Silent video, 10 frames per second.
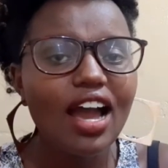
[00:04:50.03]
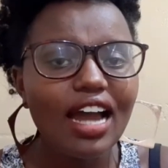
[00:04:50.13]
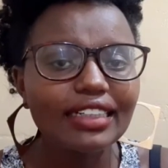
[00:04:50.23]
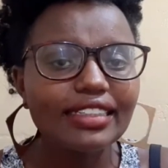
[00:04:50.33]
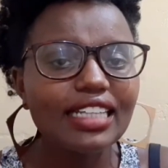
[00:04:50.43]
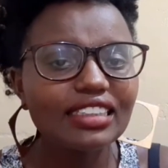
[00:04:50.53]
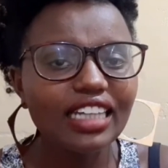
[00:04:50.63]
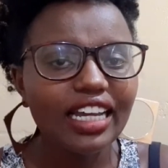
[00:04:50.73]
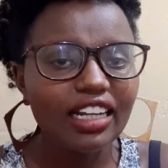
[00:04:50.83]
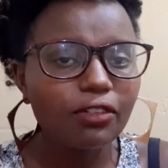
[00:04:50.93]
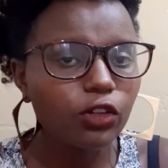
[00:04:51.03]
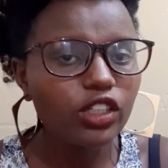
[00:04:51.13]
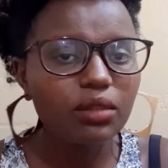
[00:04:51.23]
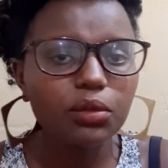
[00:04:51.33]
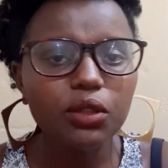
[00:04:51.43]
at such an
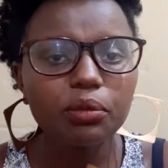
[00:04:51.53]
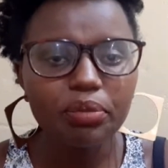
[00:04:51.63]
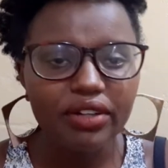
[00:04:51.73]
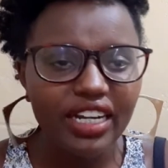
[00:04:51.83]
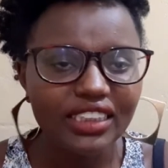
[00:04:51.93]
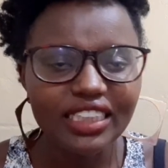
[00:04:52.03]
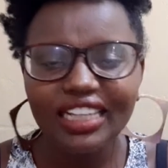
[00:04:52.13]
affordable price.